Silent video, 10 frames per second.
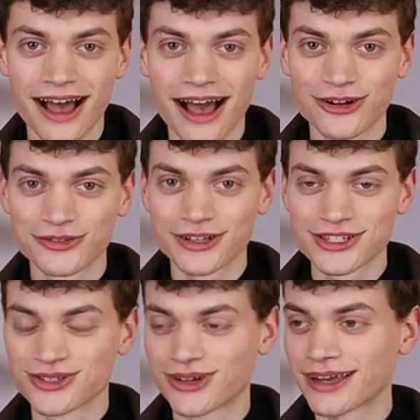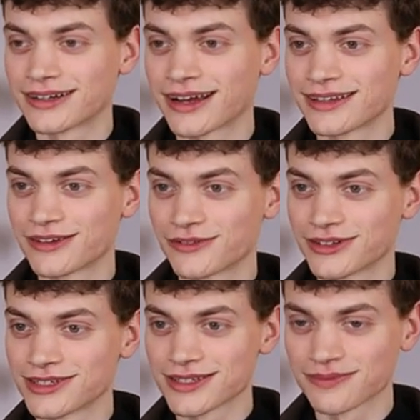outfits together and
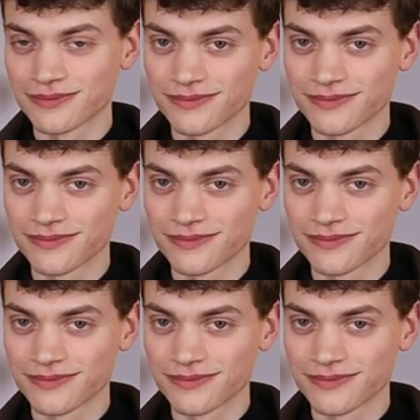different